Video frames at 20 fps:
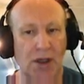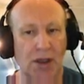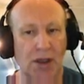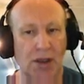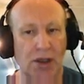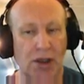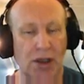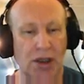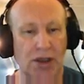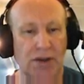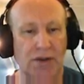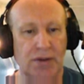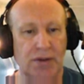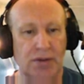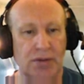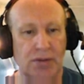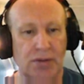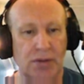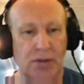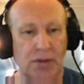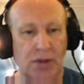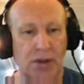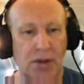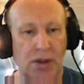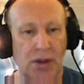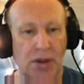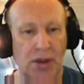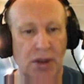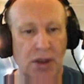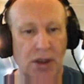Good.
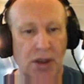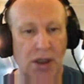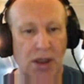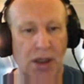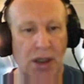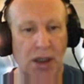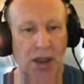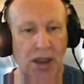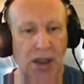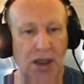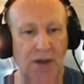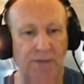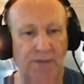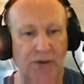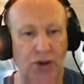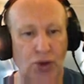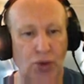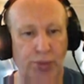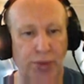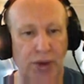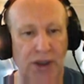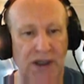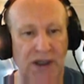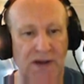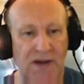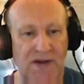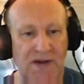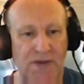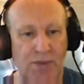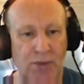If you play
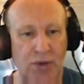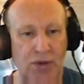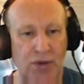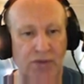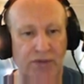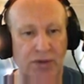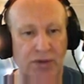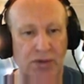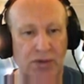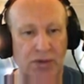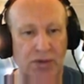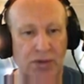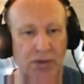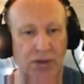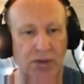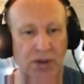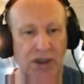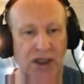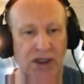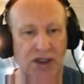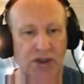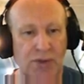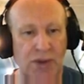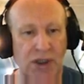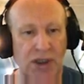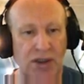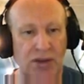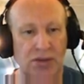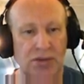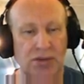this move, rook
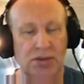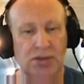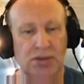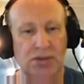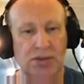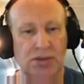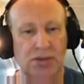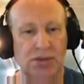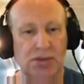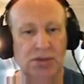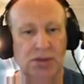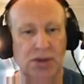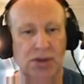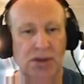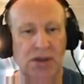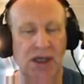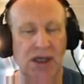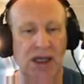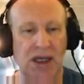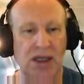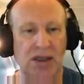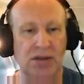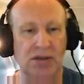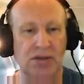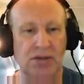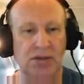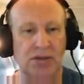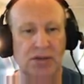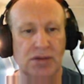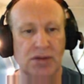h1, then
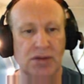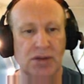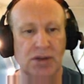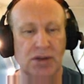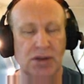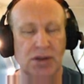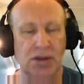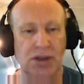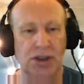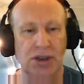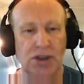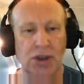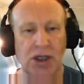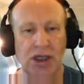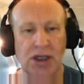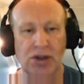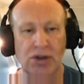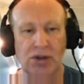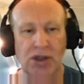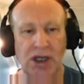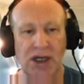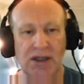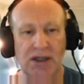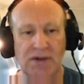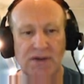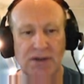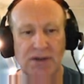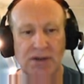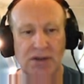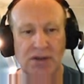you are
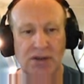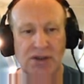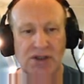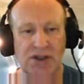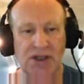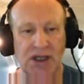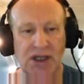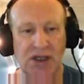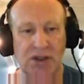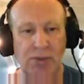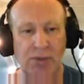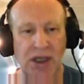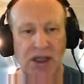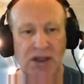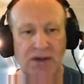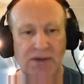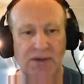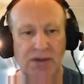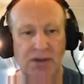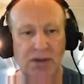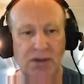correct. Checkmate.